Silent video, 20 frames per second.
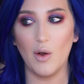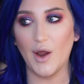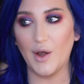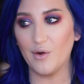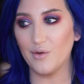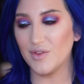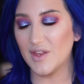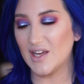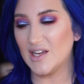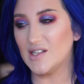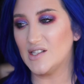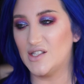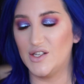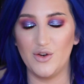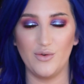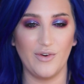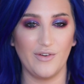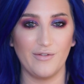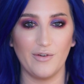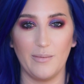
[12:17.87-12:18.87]
I don't think it's
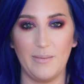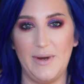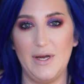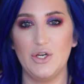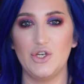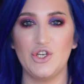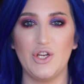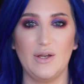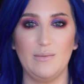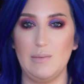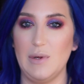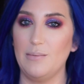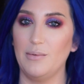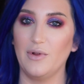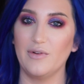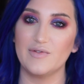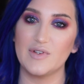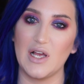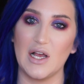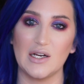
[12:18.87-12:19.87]
new information.
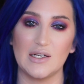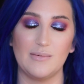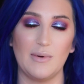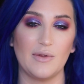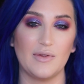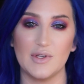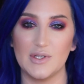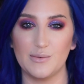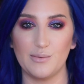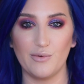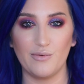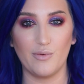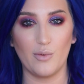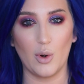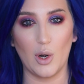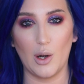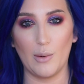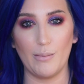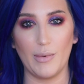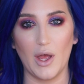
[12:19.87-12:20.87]
People have talked about this
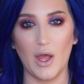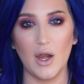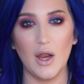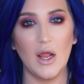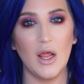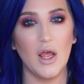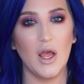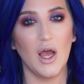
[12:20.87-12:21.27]
before, but